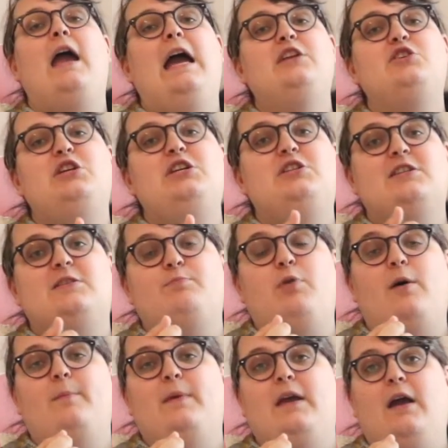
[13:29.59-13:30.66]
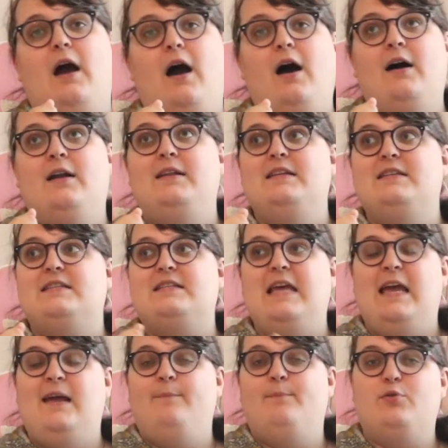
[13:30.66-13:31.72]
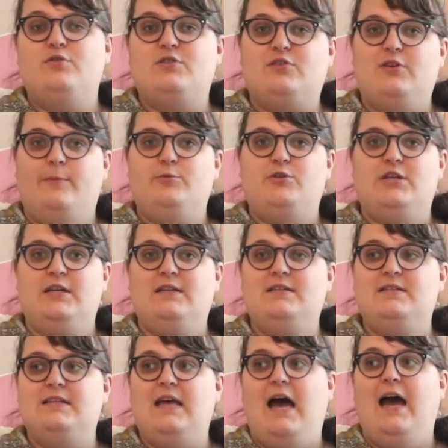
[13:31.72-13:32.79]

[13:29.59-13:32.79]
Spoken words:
and she just put me on the same prescriptions